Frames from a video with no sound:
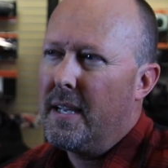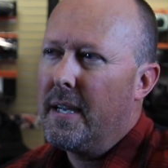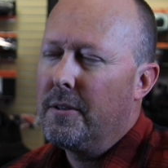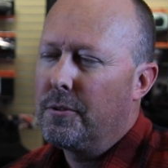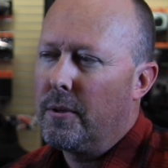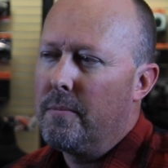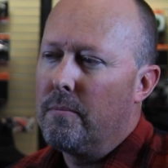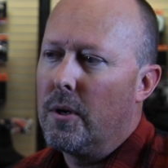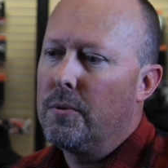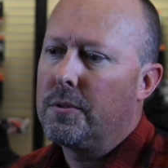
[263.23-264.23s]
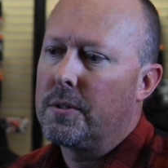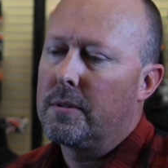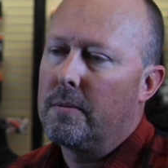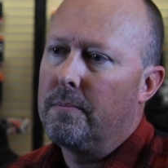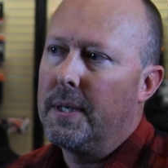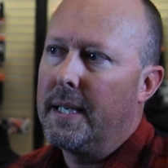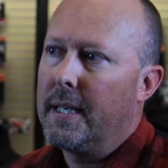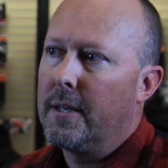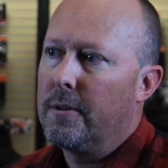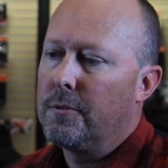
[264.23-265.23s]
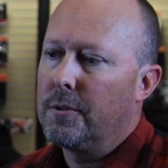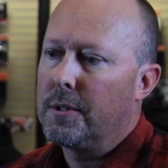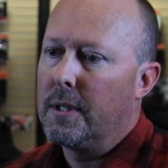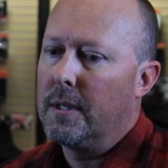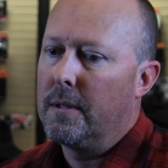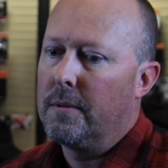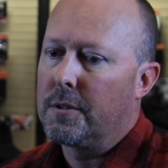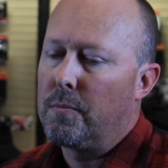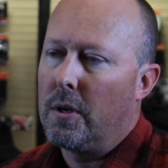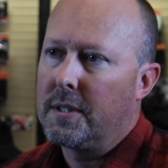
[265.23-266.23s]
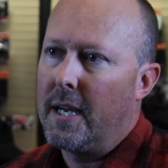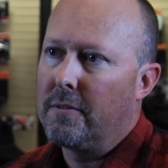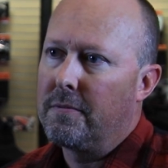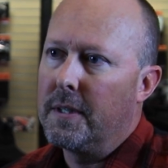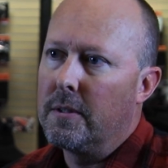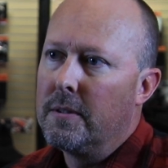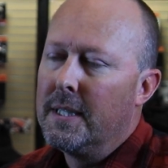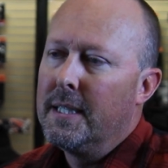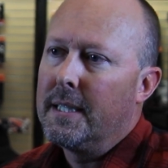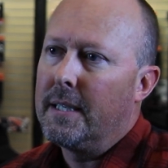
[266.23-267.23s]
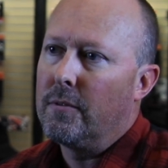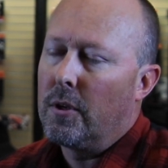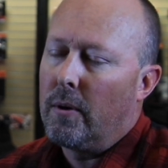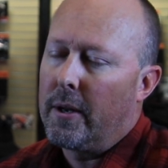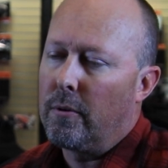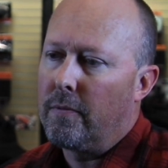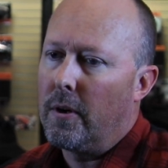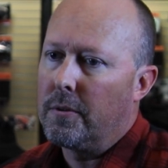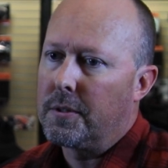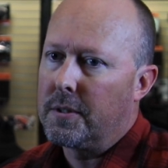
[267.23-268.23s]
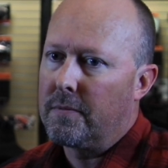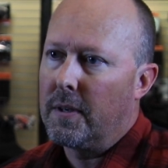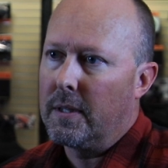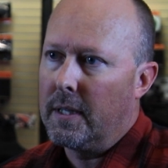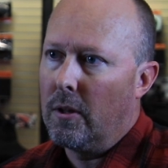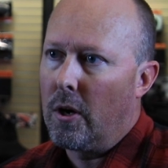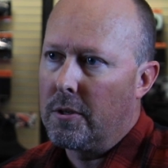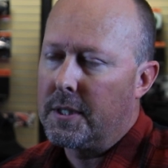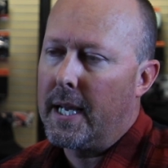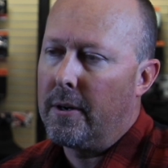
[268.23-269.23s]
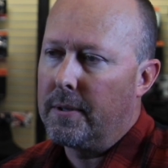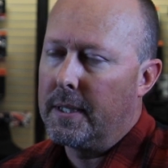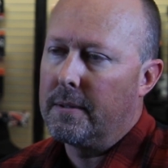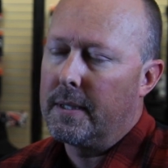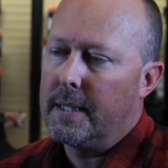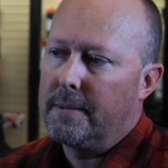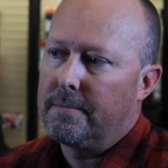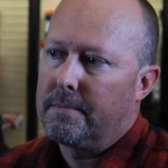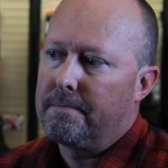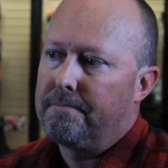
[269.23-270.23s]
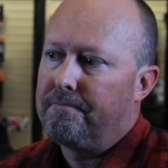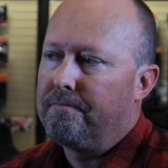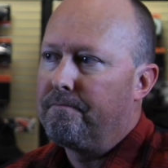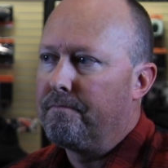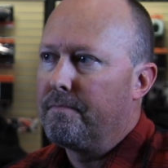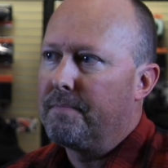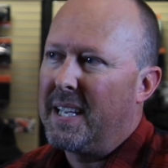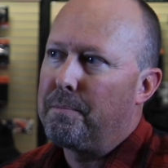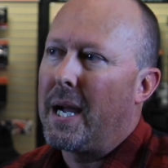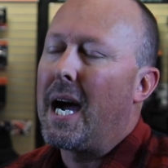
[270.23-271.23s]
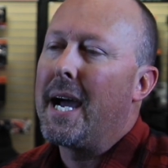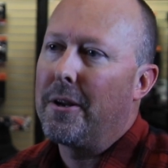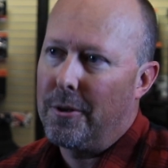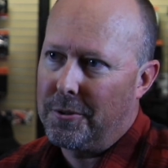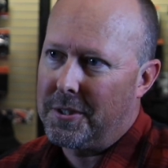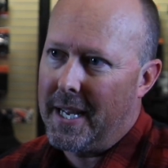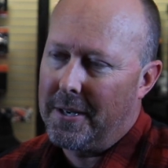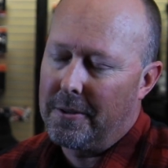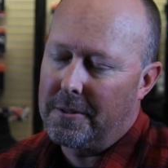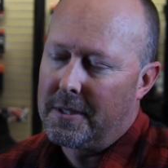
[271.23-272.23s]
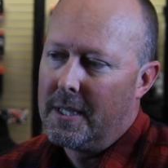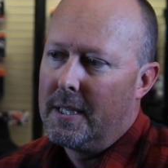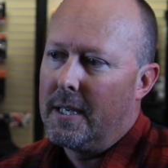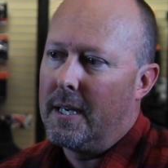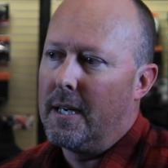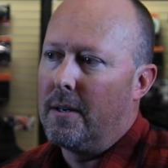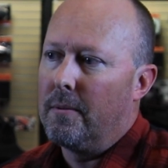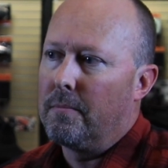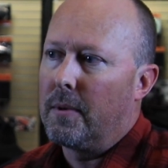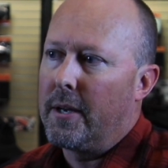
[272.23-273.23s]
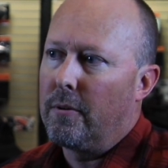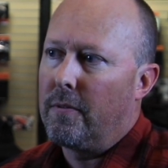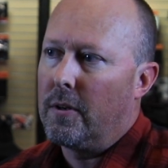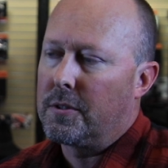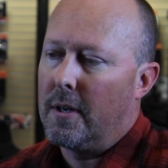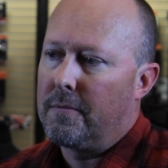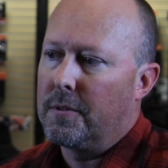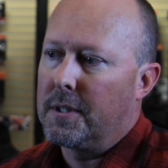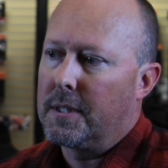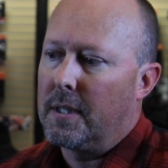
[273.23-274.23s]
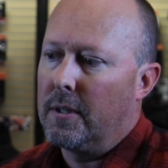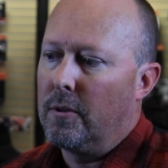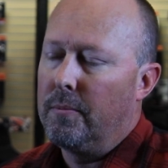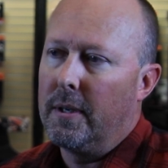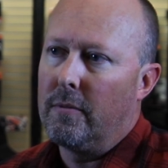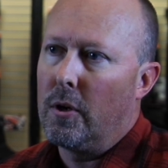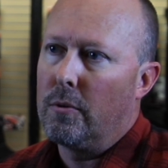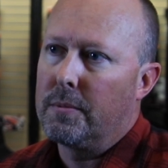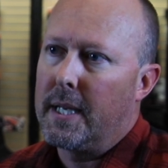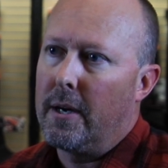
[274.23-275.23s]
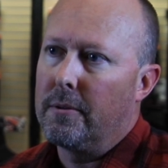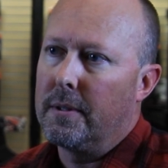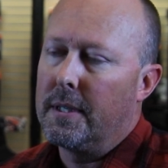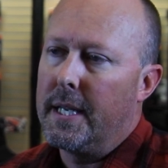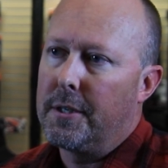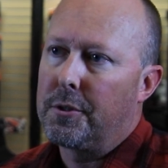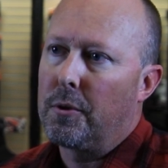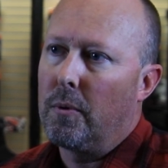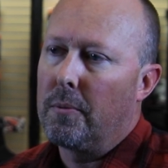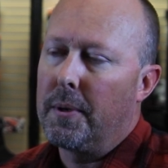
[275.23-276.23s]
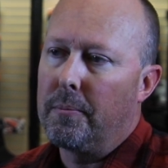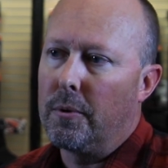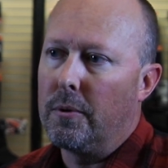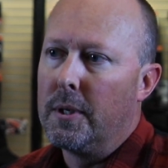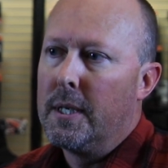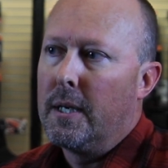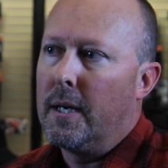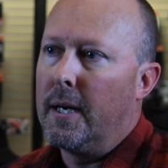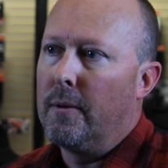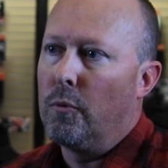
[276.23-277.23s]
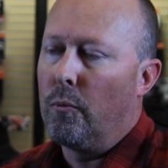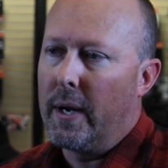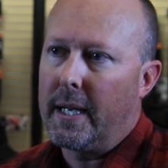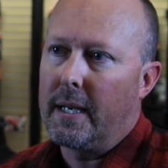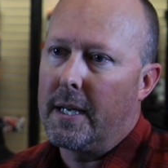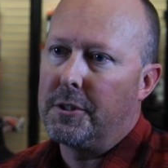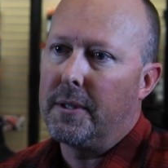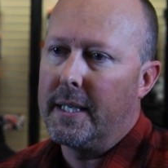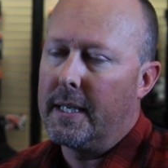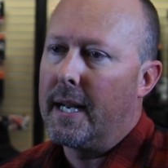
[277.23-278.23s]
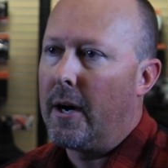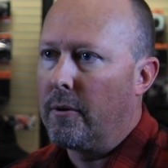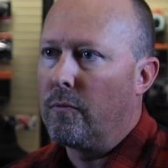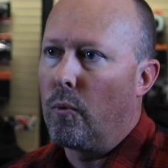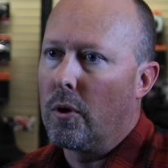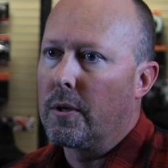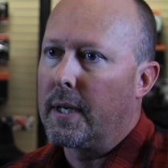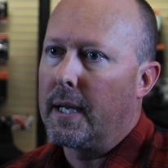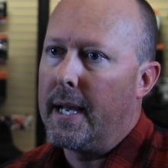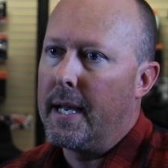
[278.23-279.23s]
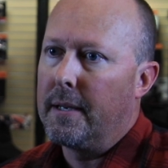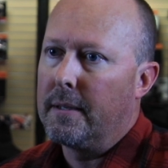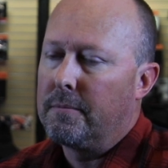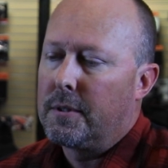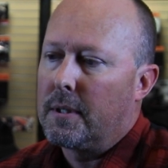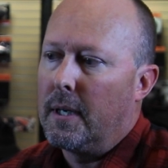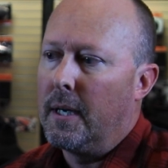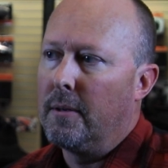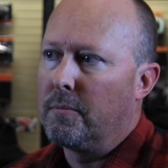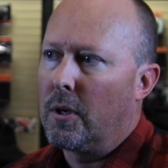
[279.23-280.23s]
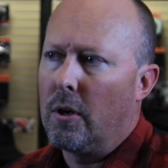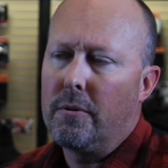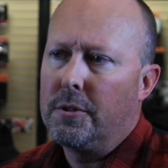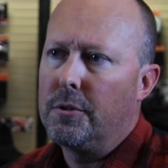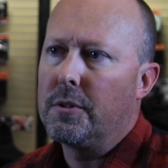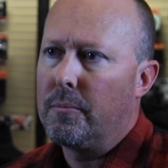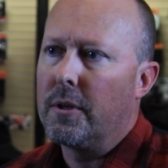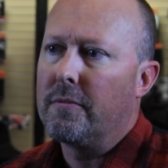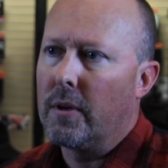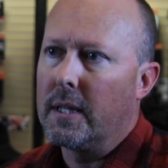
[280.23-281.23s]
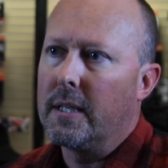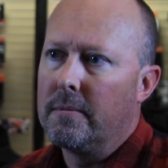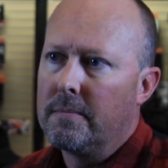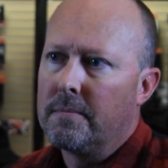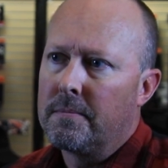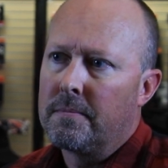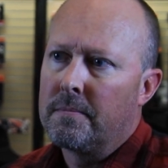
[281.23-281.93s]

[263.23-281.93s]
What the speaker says: I think I enjoy most being here, just the small town feel, even though Idaho Falls is a fairly large town by Idaho standards. Idaho Falls offers us a little bit of a hometown niche to where people will recognize you in and out of work, and are always usually pretty friendly.